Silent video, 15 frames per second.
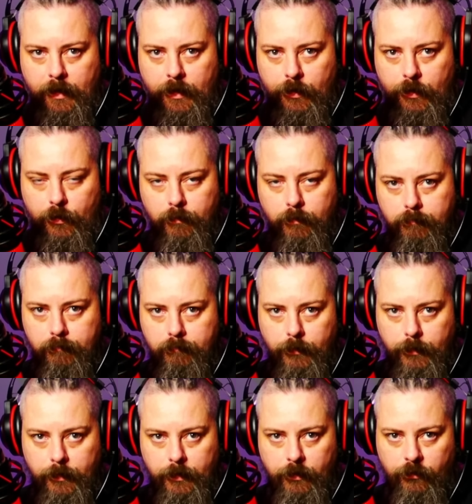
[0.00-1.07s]
you know,
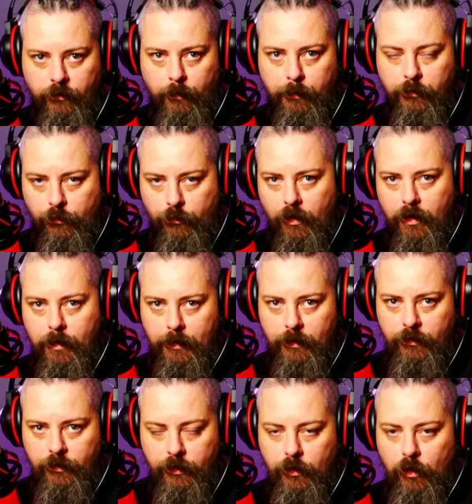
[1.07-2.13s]

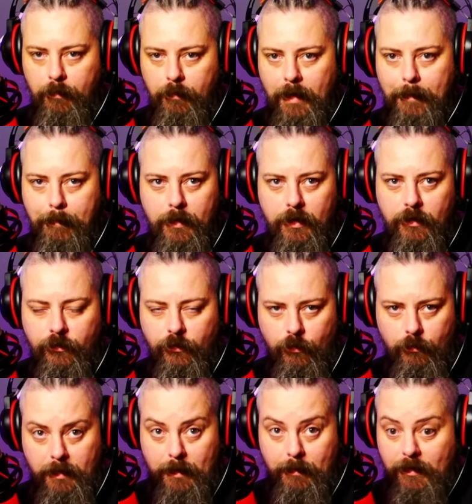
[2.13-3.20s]
subscribers and not members,
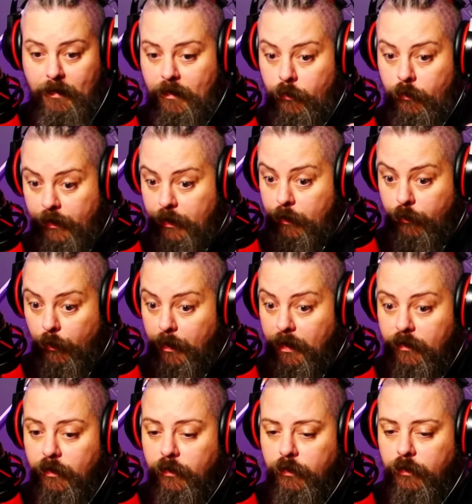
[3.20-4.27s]
or maybe those videos don't
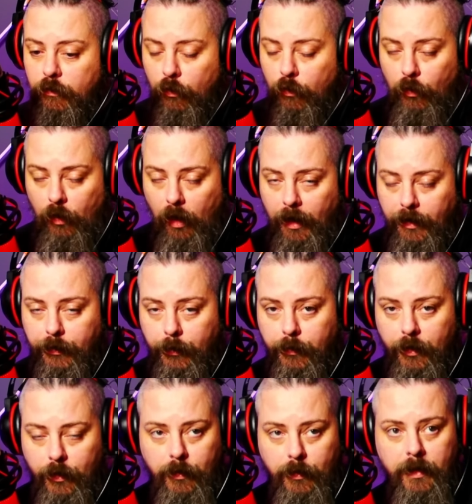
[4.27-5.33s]
exist at all? I
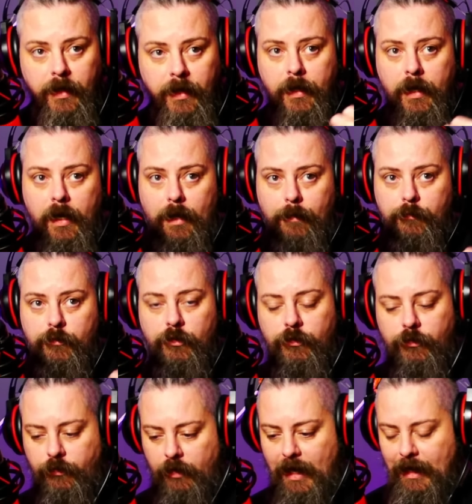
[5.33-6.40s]
don't know. I'm
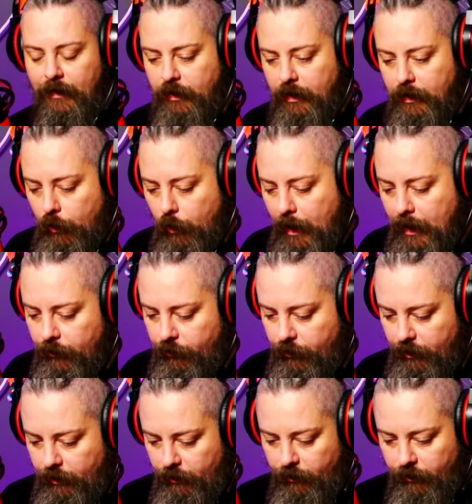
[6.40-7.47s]
just asking the
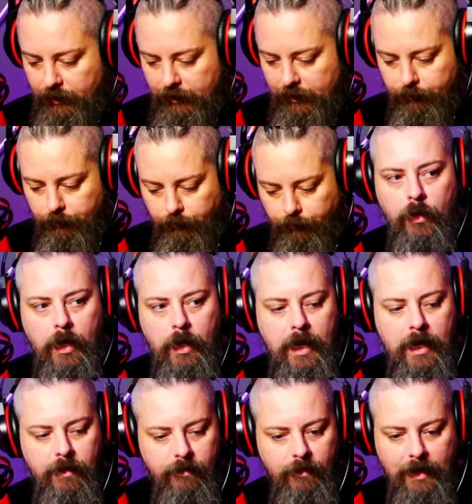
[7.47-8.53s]
questions.
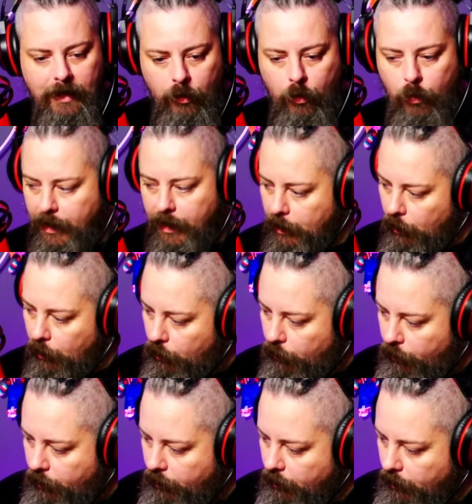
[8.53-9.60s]
In that quick
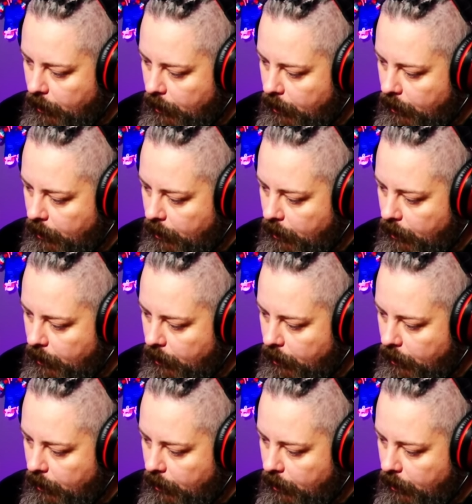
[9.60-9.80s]
look,